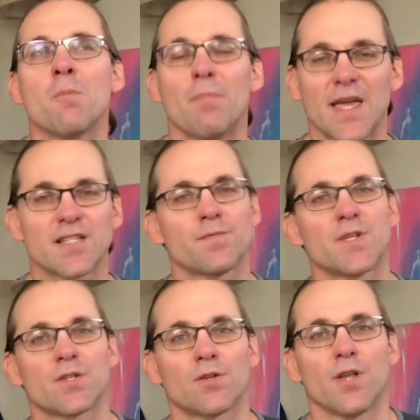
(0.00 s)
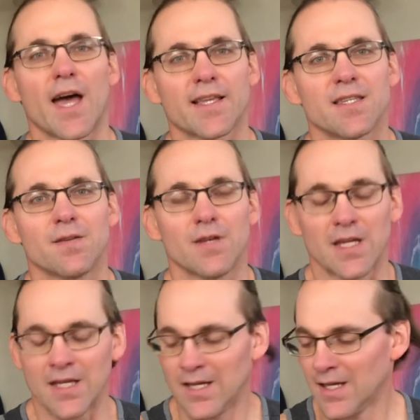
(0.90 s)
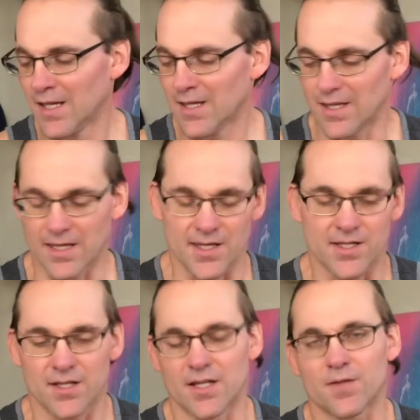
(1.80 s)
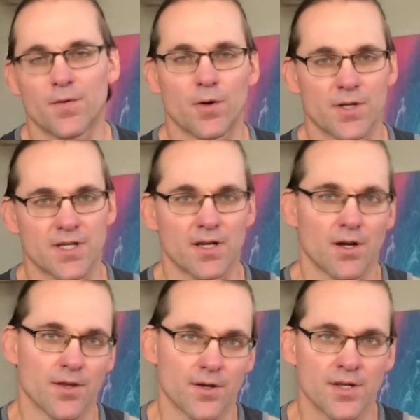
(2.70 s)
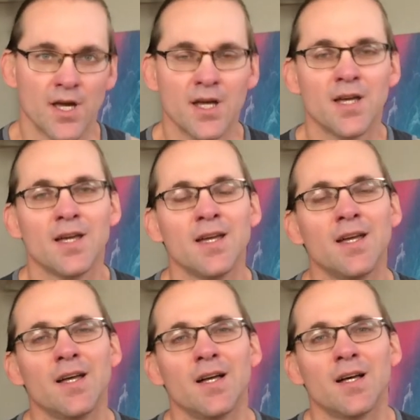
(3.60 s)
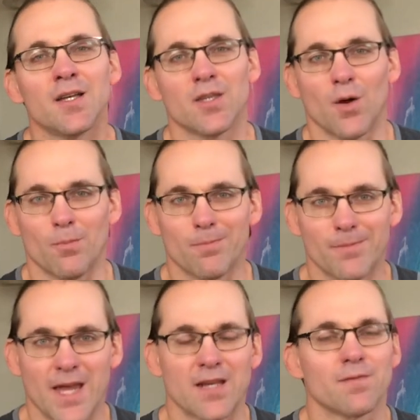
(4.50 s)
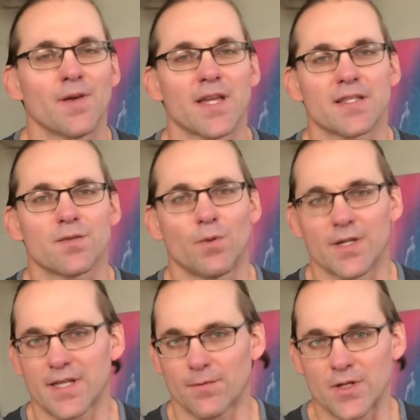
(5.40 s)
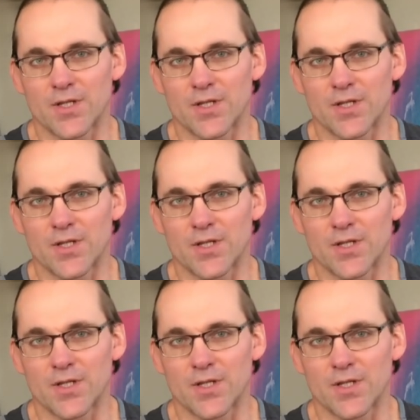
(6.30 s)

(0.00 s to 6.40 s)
base physical activity than it is to just focus in on those main events once every